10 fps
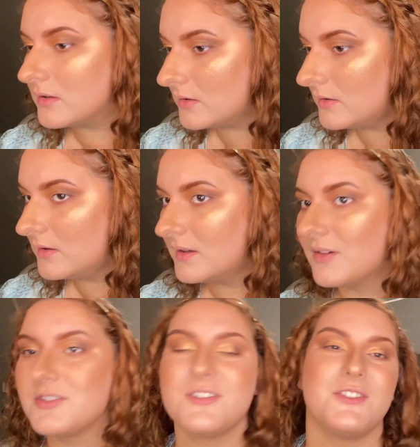
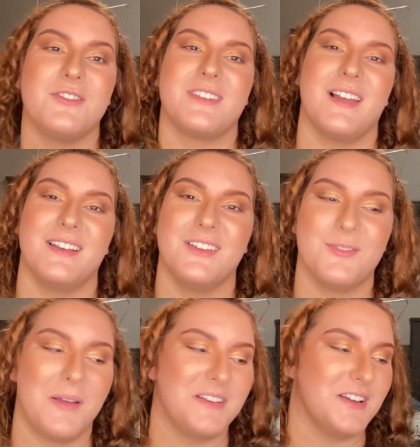I was just too excited to
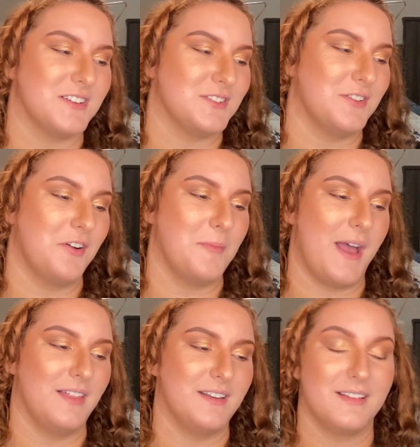use my Natasha Denona palette.